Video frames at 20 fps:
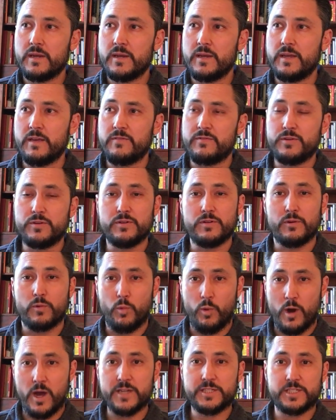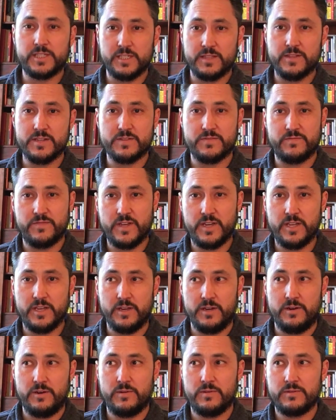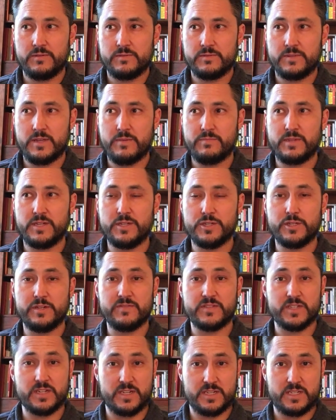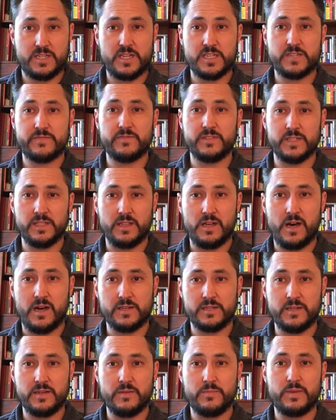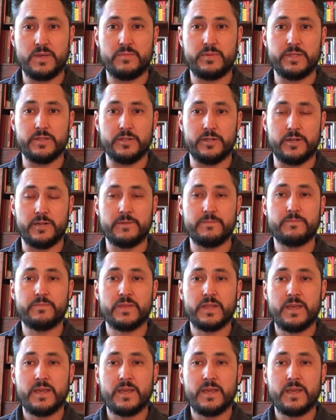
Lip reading: If you're watching this video, that means you've successfully logged into BBLearn,